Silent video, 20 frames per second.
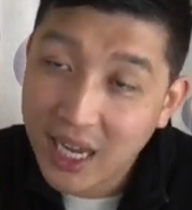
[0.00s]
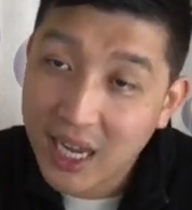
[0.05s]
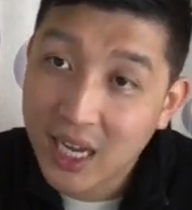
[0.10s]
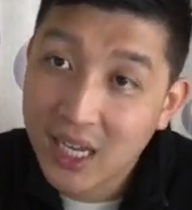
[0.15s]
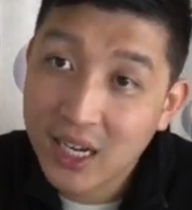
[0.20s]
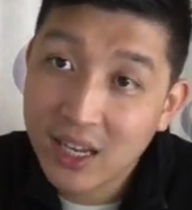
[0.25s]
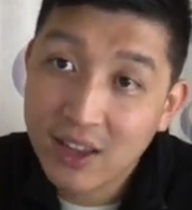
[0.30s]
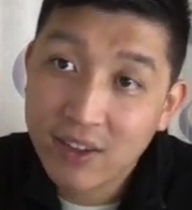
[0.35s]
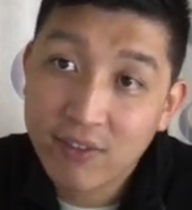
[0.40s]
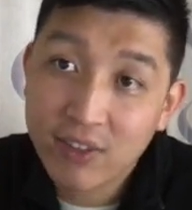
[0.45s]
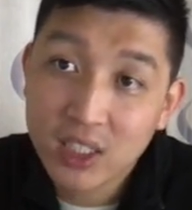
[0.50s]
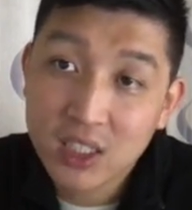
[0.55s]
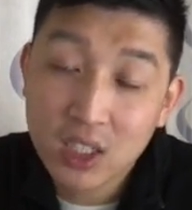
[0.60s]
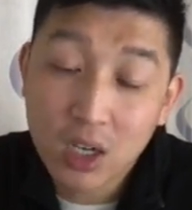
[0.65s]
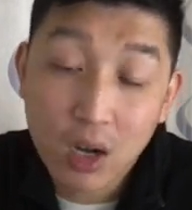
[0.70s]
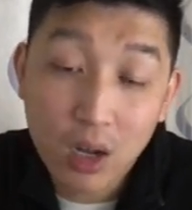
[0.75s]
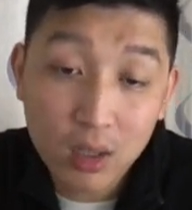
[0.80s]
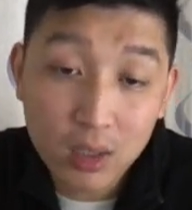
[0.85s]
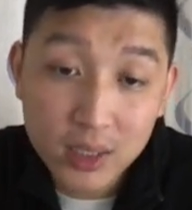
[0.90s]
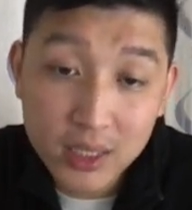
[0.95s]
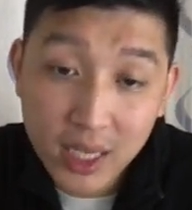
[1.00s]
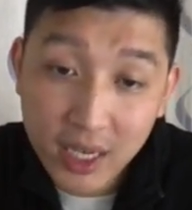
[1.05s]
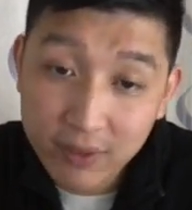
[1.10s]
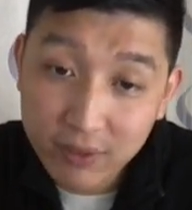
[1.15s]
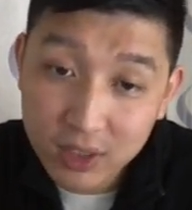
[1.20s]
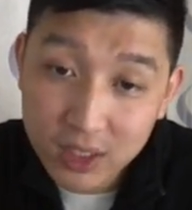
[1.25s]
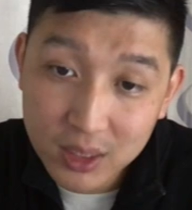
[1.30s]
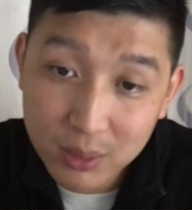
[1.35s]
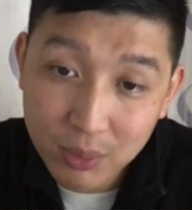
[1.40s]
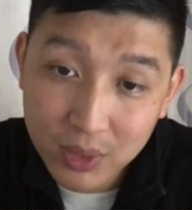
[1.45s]
And if it's a holiday
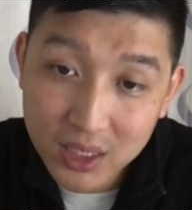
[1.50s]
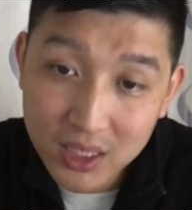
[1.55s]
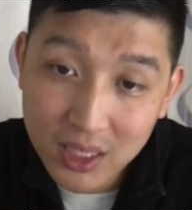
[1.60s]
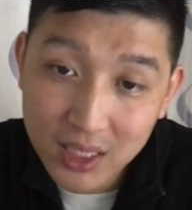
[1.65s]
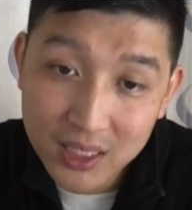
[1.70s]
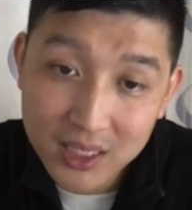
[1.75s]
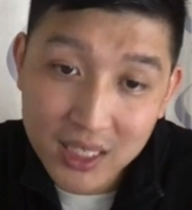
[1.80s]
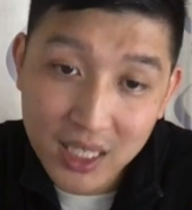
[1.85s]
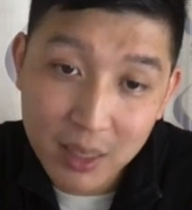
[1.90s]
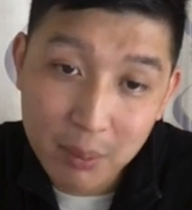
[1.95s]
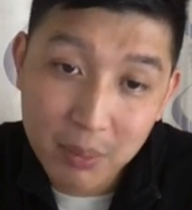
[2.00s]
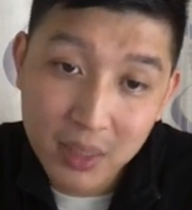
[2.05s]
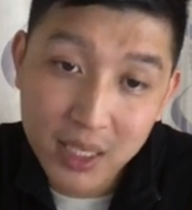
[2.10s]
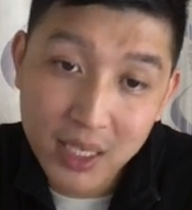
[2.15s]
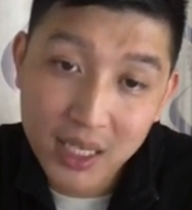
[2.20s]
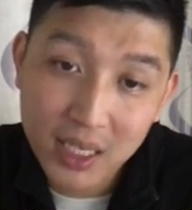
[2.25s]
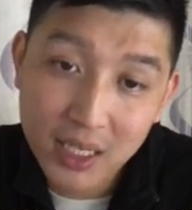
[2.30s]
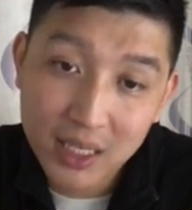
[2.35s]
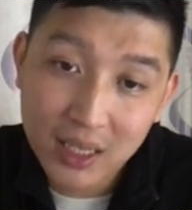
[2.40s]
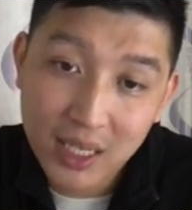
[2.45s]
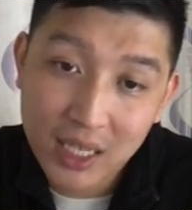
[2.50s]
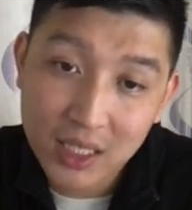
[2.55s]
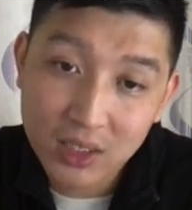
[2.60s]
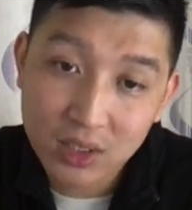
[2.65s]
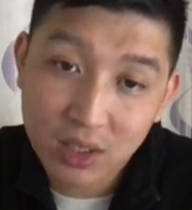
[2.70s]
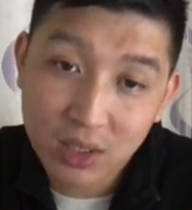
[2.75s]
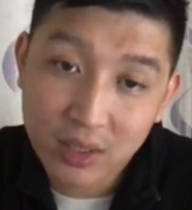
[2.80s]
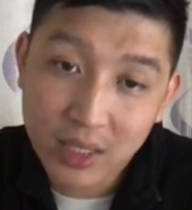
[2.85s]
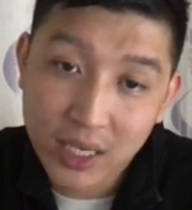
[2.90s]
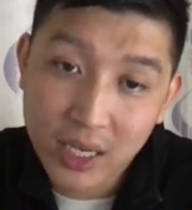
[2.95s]
for some reason, let's say Monday lands
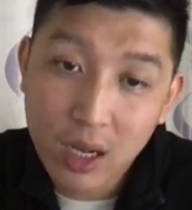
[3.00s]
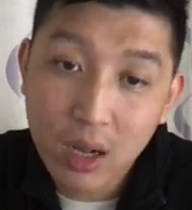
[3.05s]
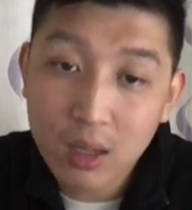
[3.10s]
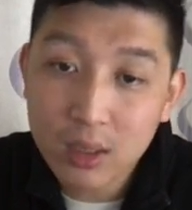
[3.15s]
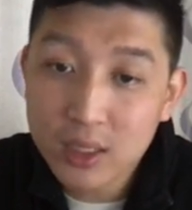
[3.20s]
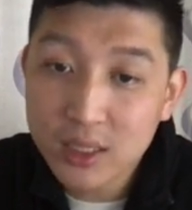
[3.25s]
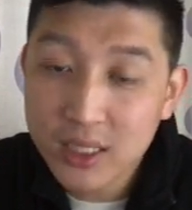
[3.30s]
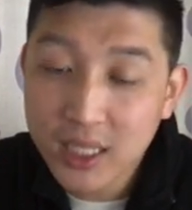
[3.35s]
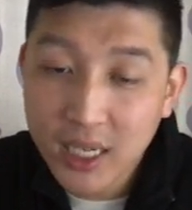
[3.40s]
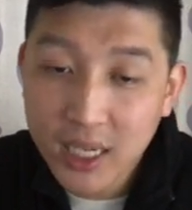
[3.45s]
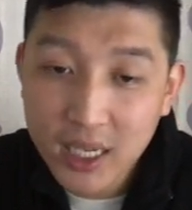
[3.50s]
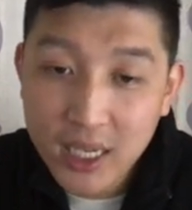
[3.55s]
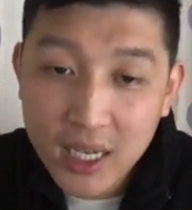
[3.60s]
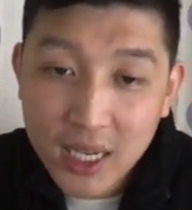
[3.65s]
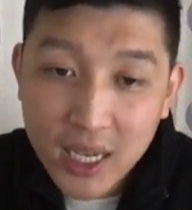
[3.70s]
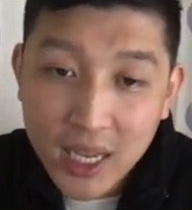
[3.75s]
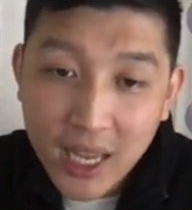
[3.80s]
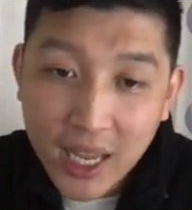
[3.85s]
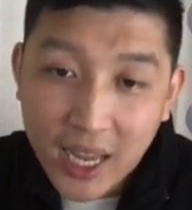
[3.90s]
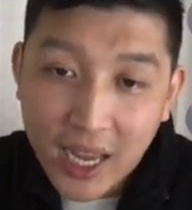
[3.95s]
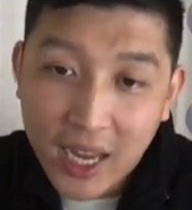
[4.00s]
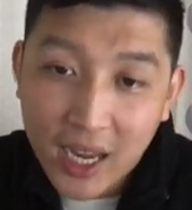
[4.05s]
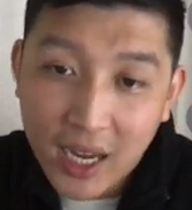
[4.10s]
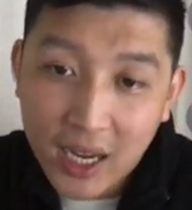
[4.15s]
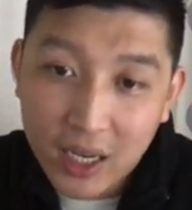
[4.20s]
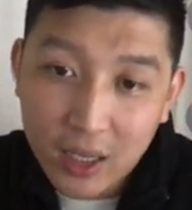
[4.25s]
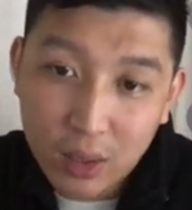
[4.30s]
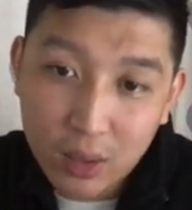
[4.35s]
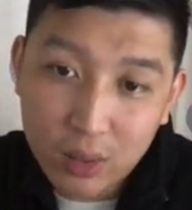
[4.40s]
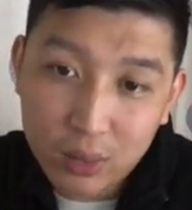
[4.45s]
on a holiday,
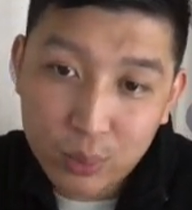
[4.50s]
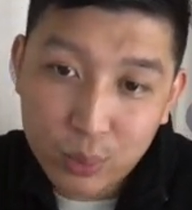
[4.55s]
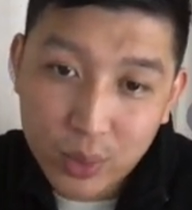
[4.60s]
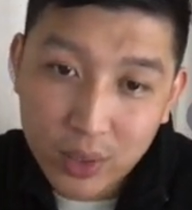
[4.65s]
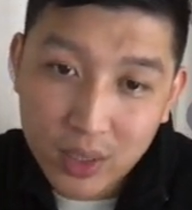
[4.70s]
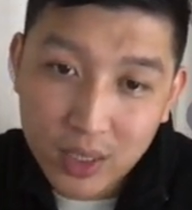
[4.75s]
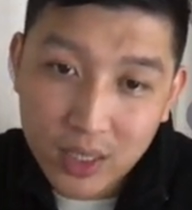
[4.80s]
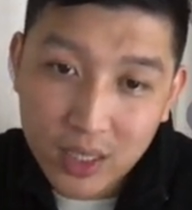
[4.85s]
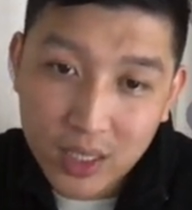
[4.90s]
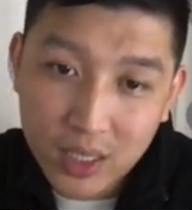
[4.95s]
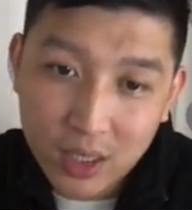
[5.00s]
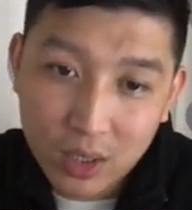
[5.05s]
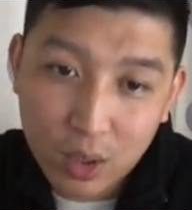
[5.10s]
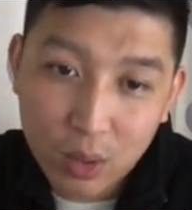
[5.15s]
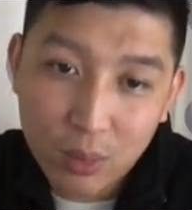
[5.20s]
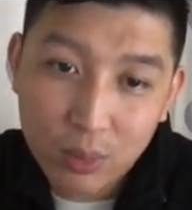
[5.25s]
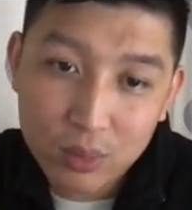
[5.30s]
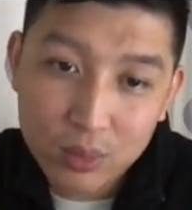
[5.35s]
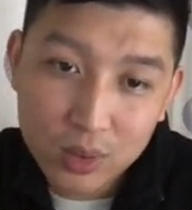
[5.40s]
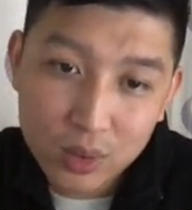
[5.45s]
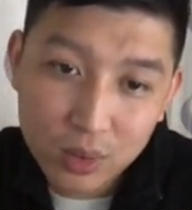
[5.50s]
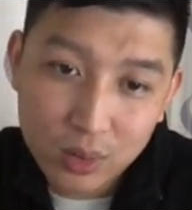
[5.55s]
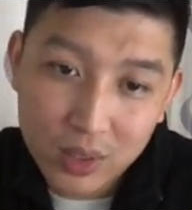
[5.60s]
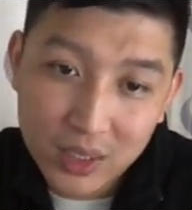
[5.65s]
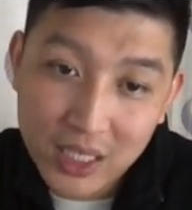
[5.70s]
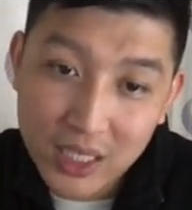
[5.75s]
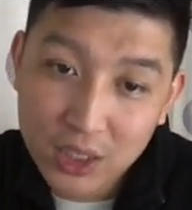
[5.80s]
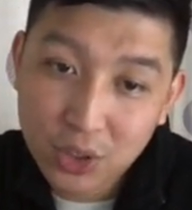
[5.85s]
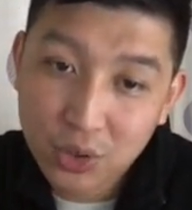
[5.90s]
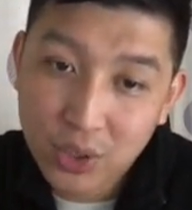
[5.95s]
it'll go to the
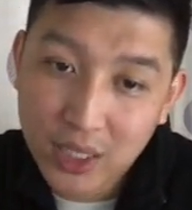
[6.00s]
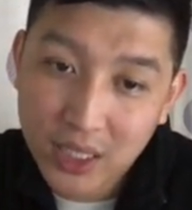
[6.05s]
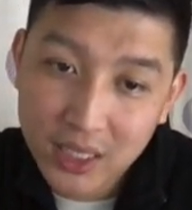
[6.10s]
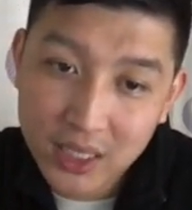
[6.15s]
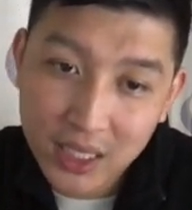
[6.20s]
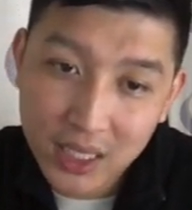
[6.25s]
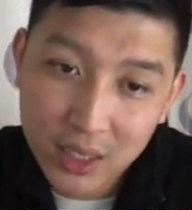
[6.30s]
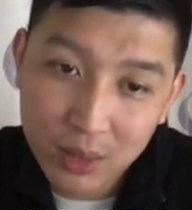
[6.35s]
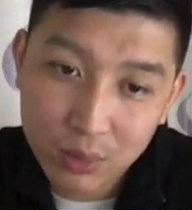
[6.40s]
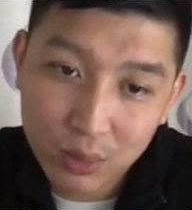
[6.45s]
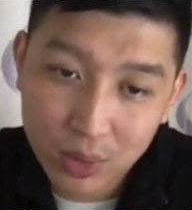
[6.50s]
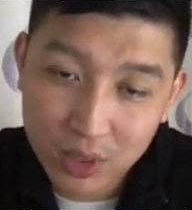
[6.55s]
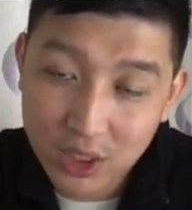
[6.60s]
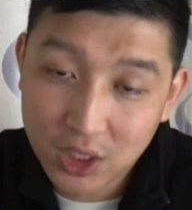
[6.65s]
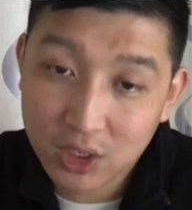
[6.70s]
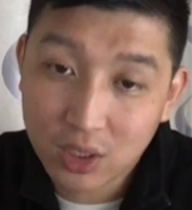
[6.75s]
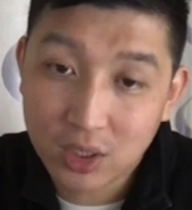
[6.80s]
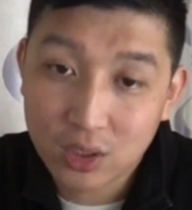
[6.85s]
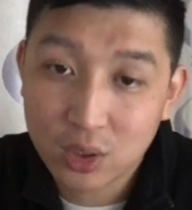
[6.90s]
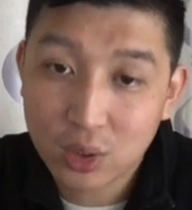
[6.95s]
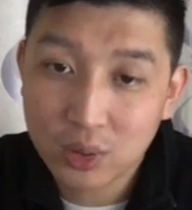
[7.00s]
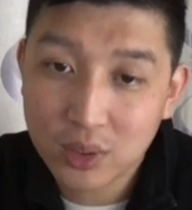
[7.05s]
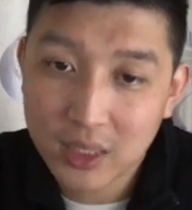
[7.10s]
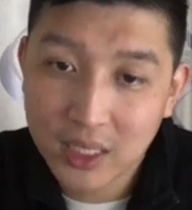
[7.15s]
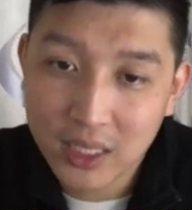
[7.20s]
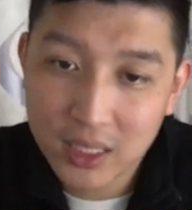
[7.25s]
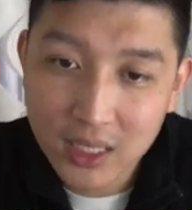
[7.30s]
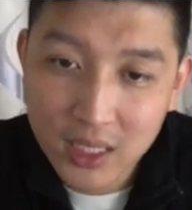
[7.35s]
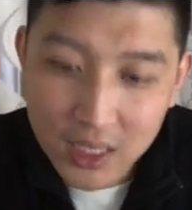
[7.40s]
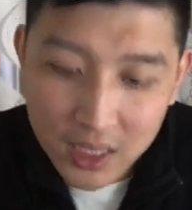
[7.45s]
next trading day, which is on Tuesday.